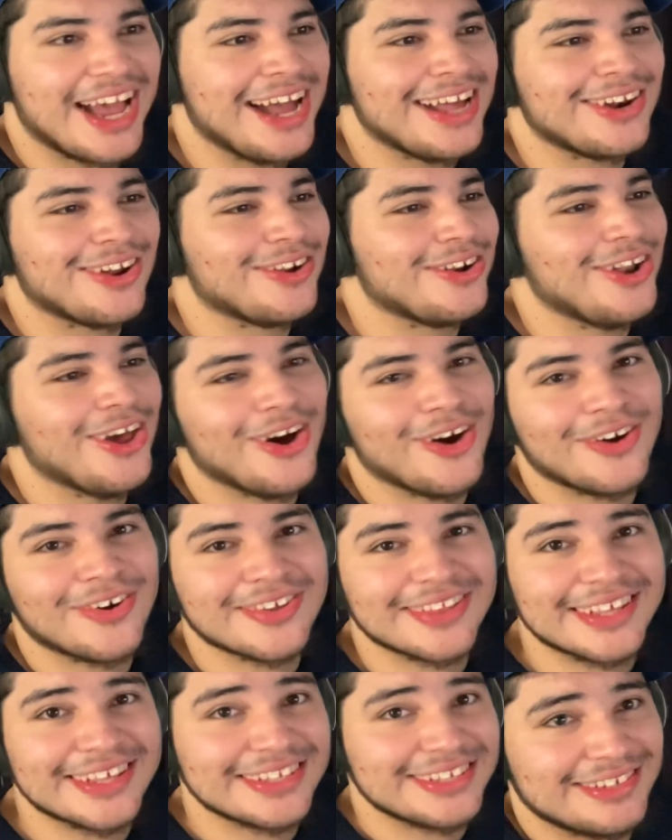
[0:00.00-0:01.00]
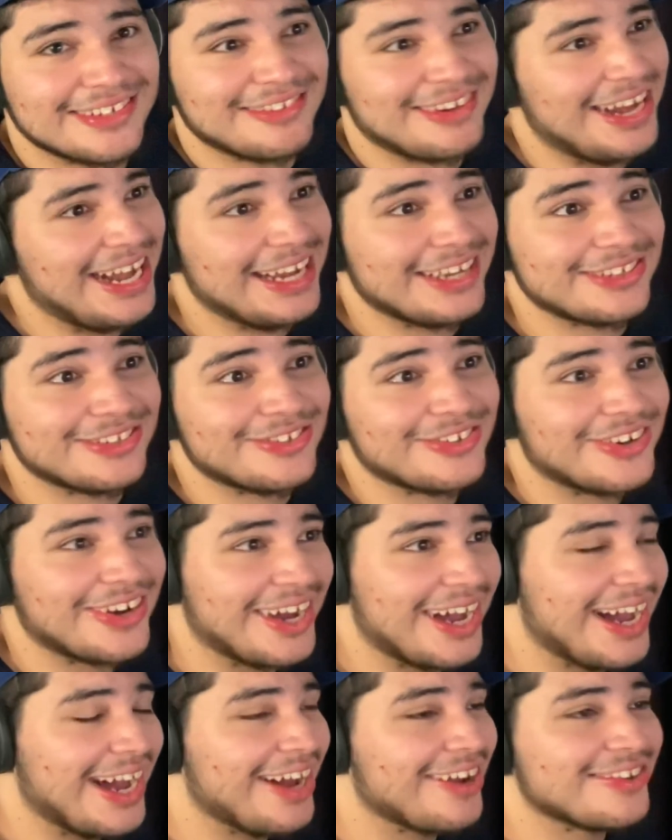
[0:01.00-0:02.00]
I don't know how do
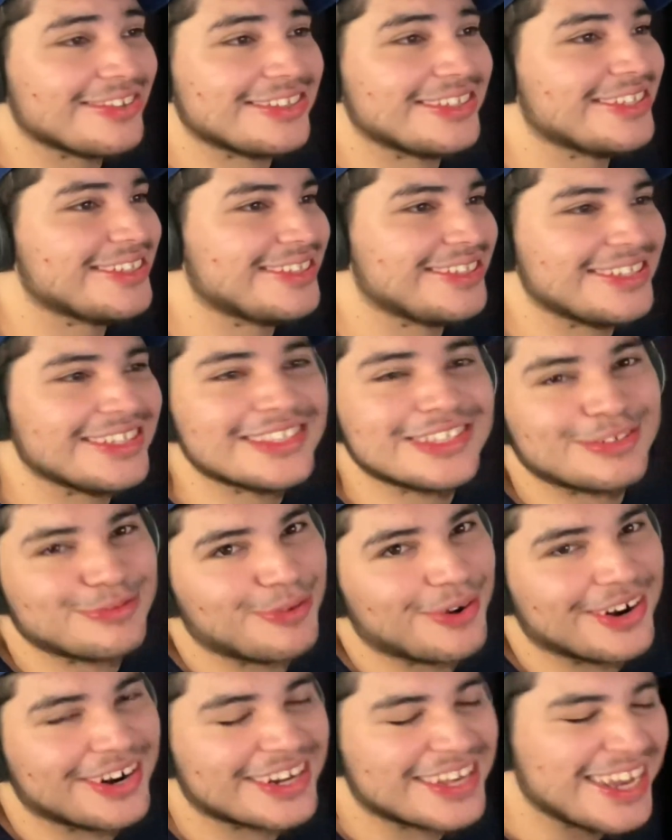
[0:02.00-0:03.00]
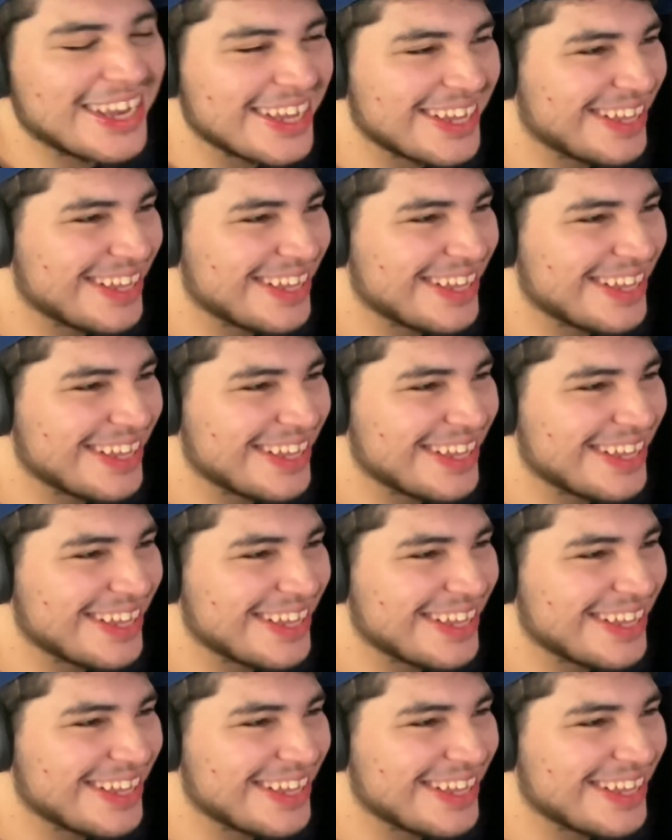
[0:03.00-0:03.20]
how does this work?